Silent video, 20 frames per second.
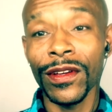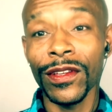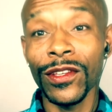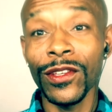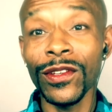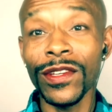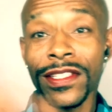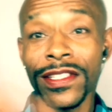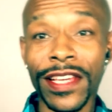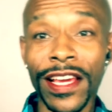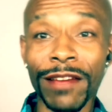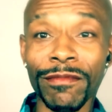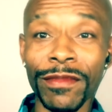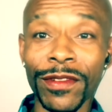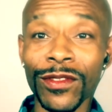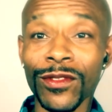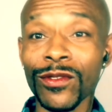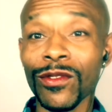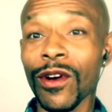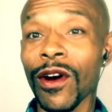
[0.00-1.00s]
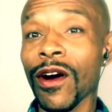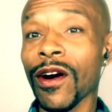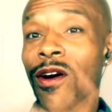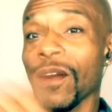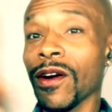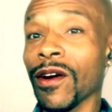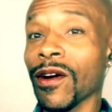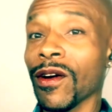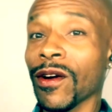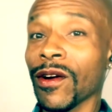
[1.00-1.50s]
you could take me through
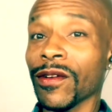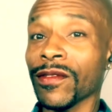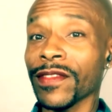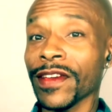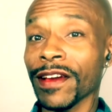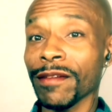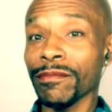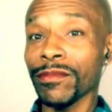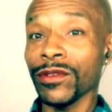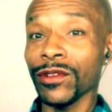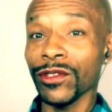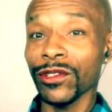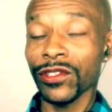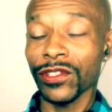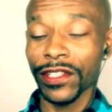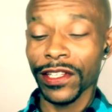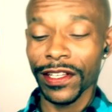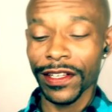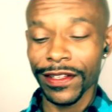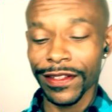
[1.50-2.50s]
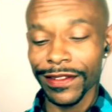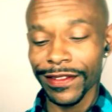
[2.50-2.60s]
all that bullshit